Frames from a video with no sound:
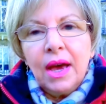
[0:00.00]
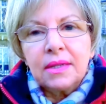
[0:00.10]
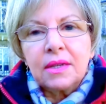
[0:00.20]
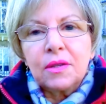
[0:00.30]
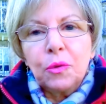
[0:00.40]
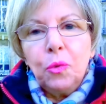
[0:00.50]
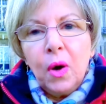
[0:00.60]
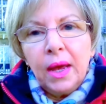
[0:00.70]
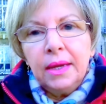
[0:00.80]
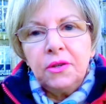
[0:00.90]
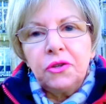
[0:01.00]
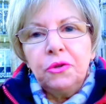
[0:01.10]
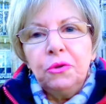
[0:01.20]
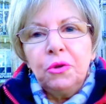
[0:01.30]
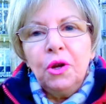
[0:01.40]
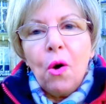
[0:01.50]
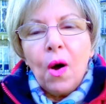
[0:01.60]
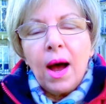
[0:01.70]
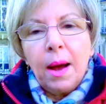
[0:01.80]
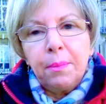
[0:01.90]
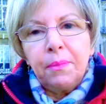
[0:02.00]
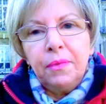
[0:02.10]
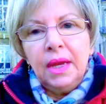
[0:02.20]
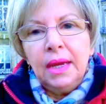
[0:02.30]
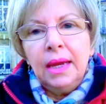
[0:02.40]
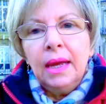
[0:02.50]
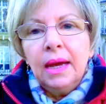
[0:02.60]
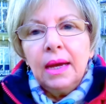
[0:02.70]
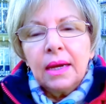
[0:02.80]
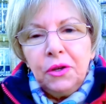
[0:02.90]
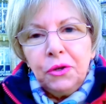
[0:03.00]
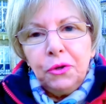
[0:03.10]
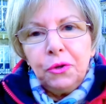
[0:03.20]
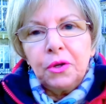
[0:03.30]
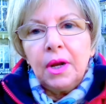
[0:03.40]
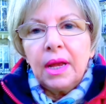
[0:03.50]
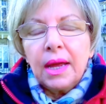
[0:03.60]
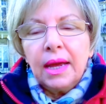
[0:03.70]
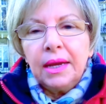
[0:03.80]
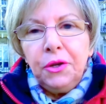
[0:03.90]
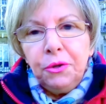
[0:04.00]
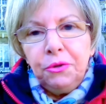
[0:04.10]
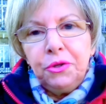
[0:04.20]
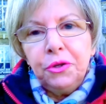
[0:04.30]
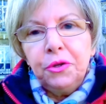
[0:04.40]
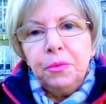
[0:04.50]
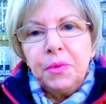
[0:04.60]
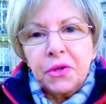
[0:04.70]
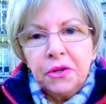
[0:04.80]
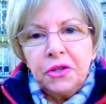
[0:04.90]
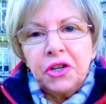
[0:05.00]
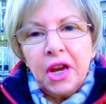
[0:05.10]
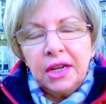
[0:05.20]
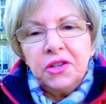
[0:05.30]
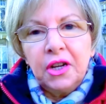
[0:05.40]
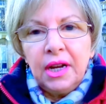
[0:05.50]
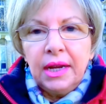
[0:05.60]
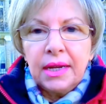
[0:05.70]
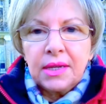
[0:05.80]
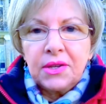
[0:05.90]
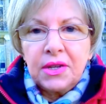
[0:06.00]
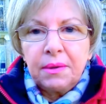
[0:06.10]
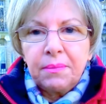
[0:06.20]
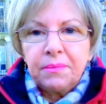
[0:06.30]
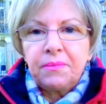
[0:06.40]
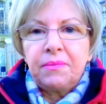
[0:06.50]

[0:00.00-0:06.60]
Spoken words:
That's the way to go up the Google and YouTube search engine list.